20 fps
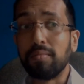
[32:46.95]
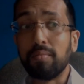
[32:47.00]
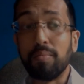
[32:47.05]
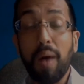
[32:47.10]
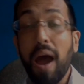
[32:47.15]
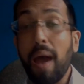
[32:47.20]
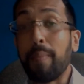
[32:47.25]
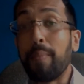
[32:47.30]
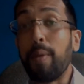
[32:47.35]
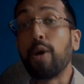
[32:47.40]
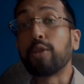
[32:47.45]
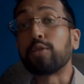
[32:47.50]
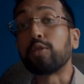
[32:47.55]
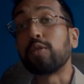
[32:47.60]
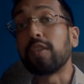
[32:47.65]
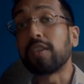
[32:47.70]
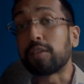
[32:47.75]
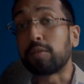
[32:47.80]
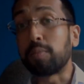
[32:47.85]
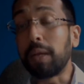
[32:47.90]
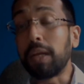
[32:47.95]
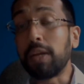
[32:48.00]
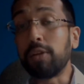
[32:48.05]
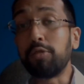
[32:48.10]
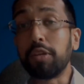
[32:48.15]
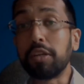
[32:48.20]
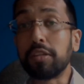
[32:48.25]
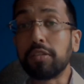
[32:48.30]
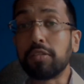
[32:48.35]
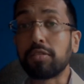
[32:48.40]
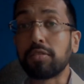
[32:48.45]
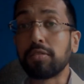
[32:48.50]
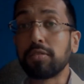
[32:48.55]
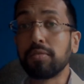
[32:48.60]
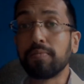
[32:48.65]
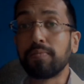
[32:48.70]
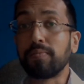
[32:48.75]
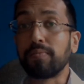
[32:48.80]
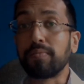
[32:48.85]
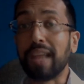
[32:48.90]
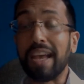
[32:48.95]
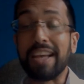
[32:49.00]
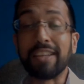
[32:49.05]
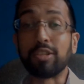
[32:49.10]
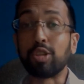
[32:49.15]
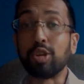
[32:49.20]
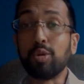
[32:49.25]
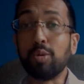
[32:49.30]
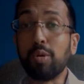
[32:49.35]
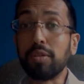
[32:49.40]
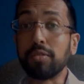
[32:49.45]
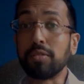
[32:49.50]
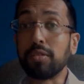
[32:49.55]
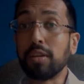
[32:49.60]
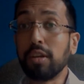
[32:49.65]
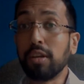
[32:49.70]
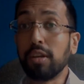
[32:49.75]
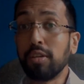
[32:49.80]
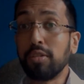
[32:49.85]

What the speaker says: by personal experience, and so on.